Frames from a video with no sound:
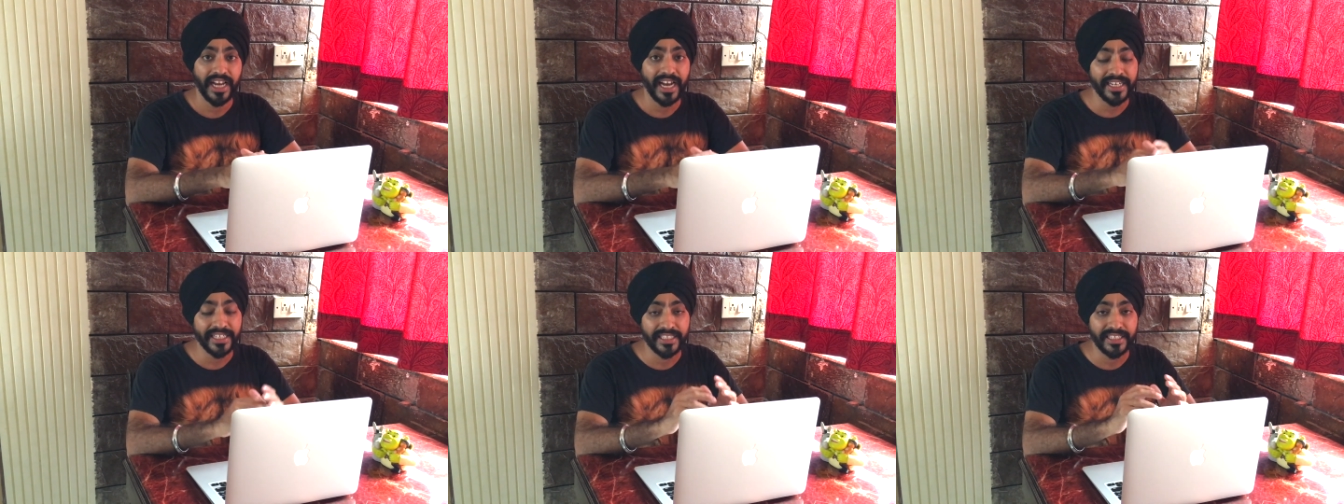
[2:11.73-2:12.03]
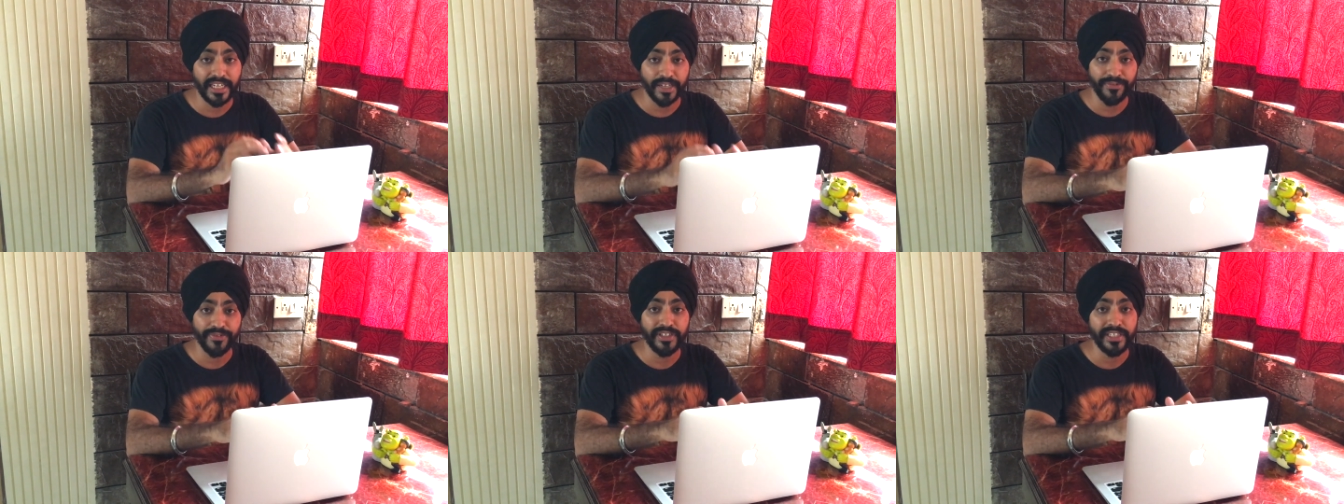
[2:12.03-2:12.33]
I
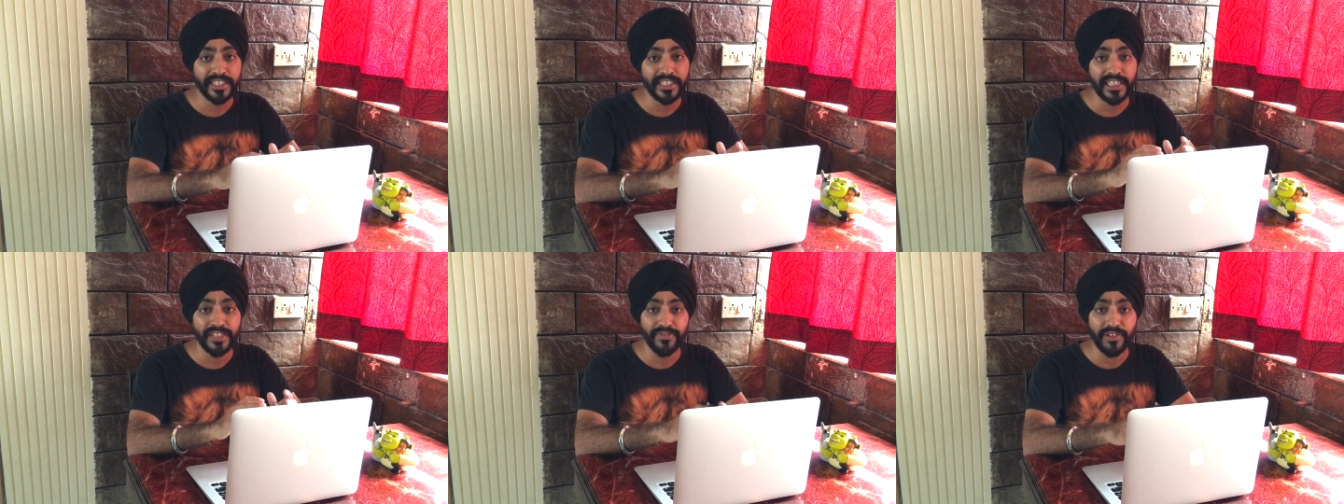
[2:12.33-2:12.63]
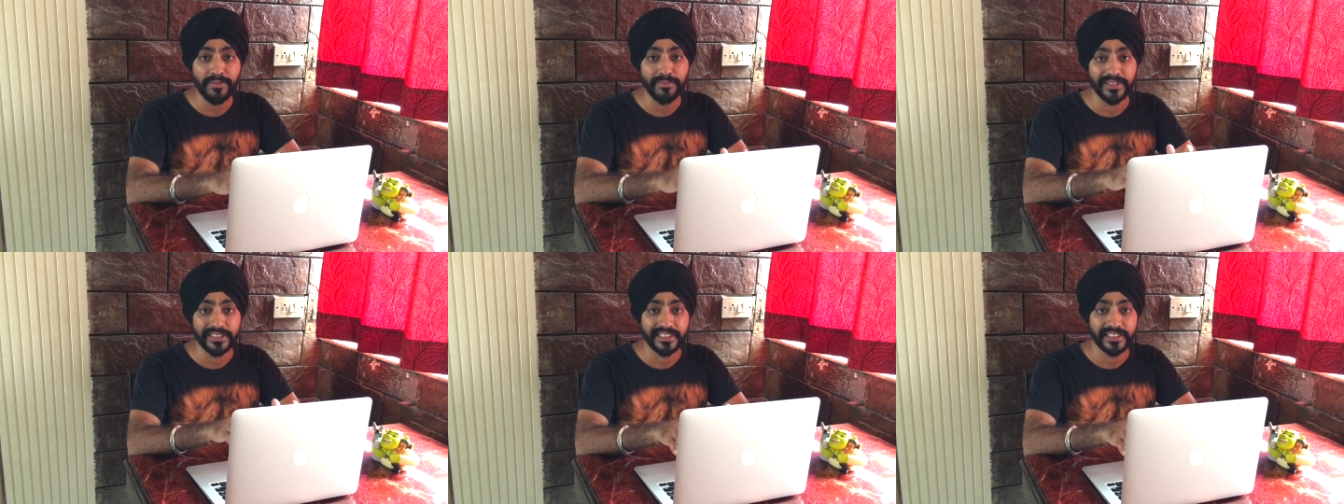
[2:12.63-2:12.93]
definitely
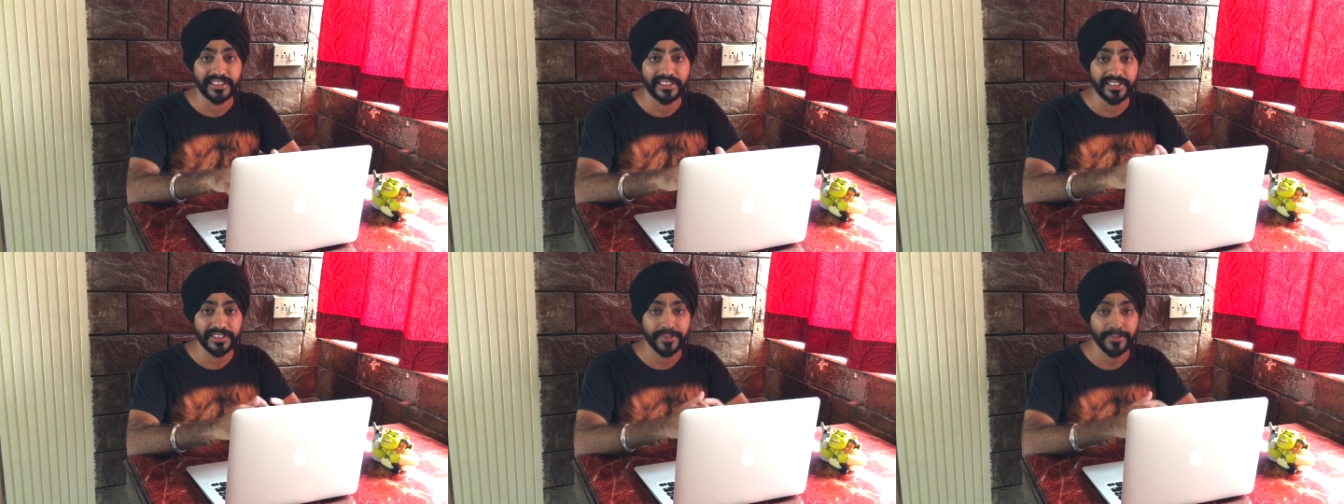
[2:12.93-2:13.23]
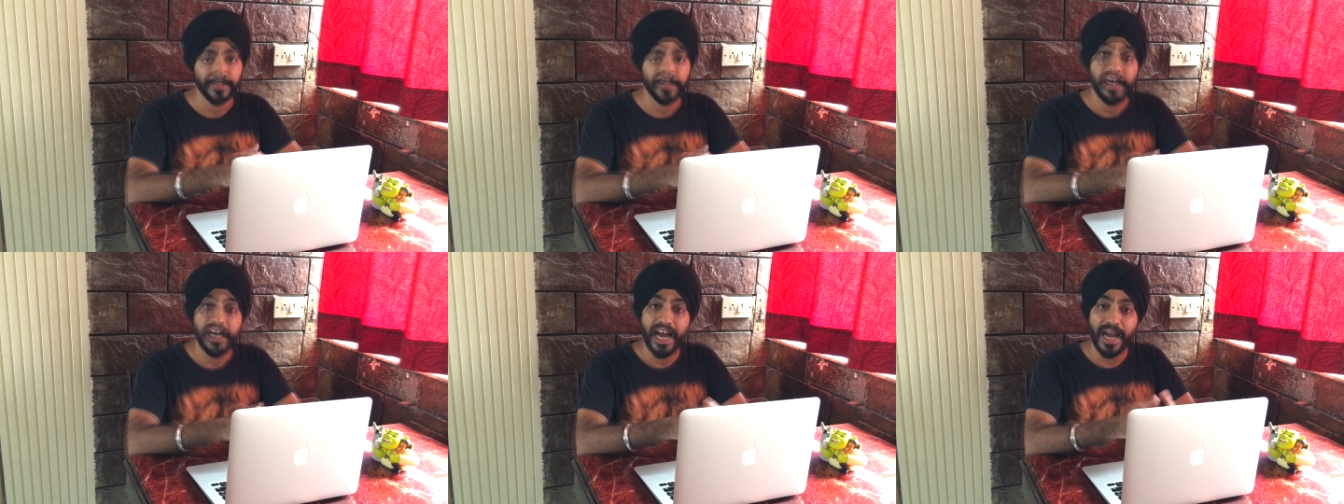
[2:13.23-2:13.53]
will miss it.
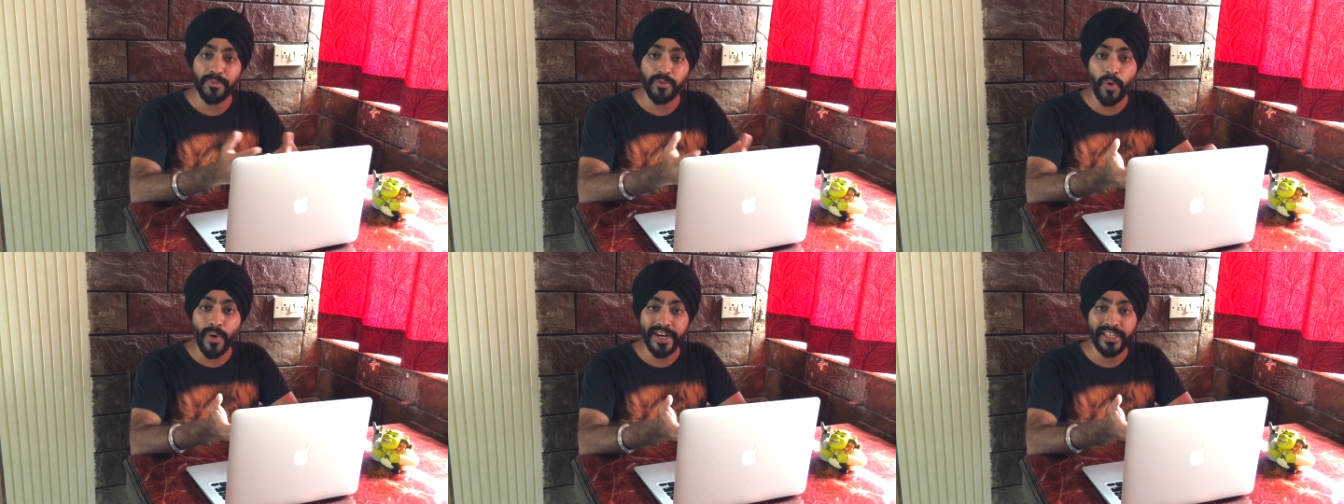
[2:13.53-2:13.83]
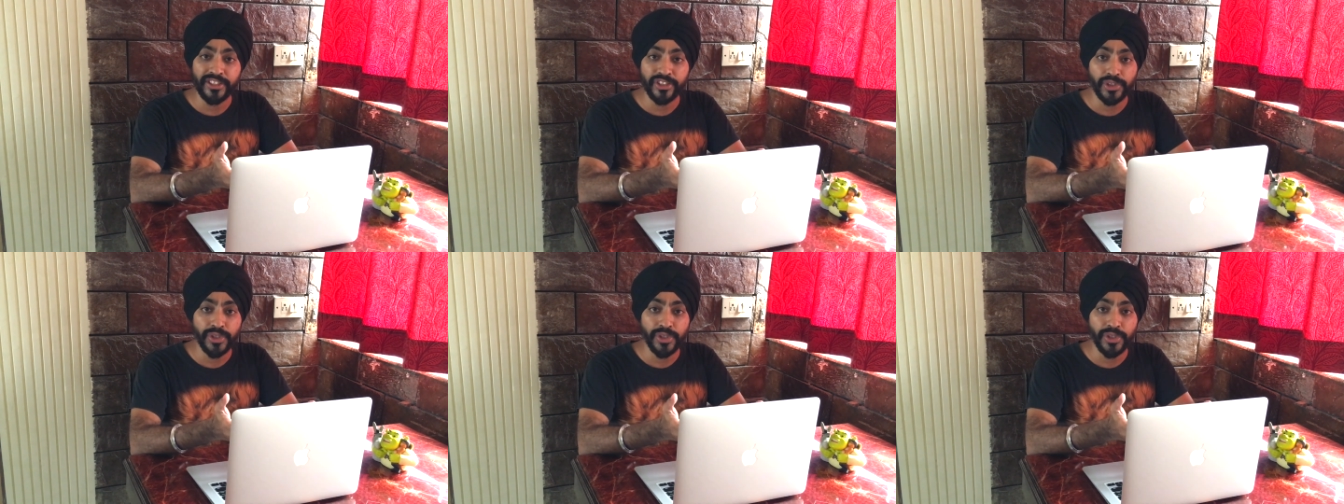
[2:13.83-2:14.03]
I'm quite